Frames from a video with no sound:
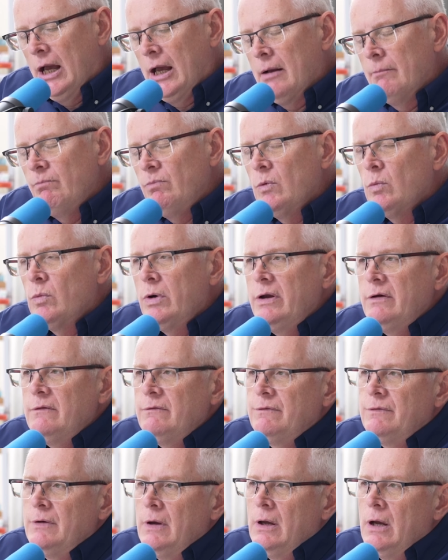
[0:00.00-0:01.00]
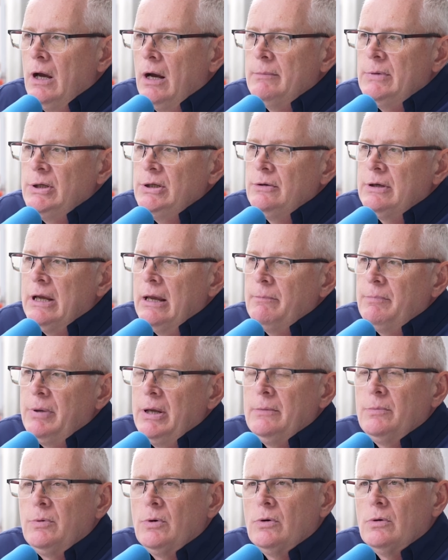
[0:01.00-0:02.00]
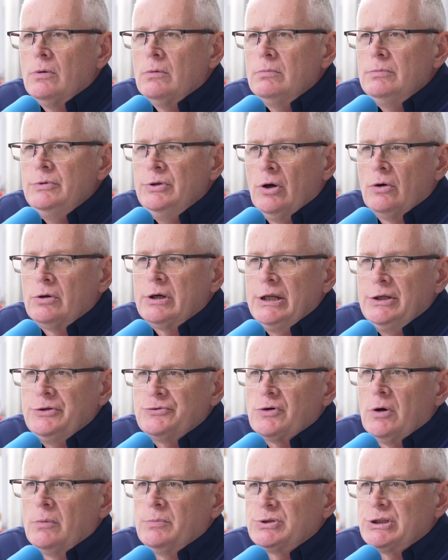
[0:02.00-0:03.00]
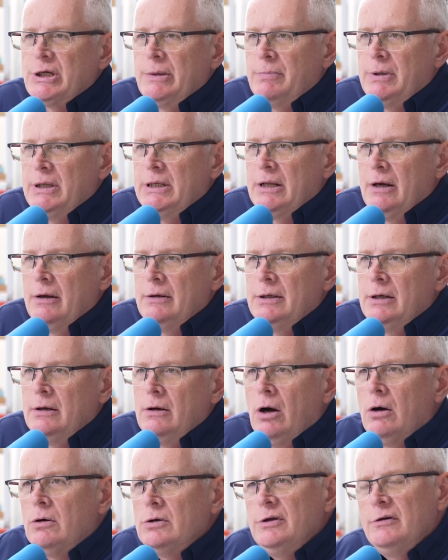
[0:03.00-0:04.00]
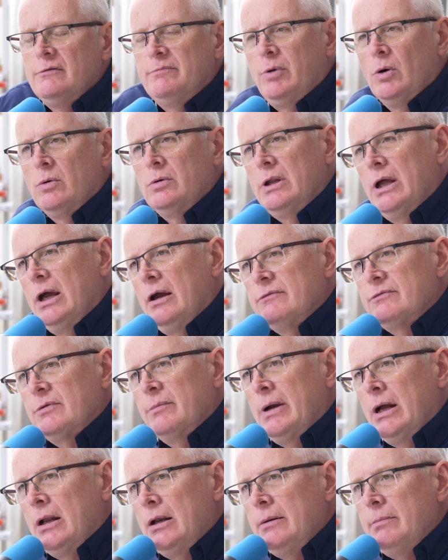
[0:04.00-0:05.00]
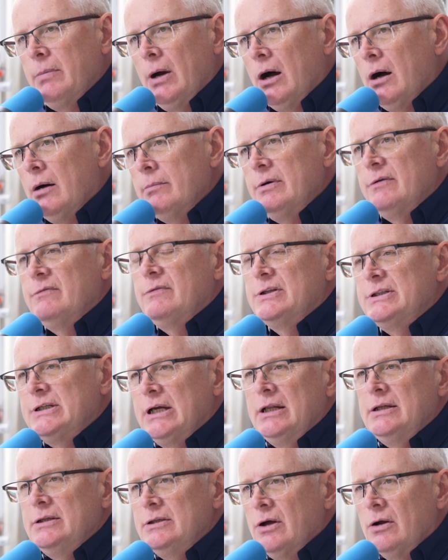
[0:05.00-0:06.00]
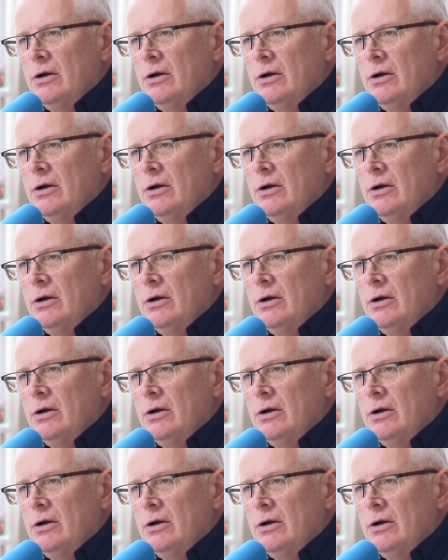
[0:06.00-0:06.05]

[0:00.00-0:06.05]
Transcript: Yeah. Um, with, I mean, you get people knocking drop shipping, don't you? Oh, you've bought that from Alibaba for ten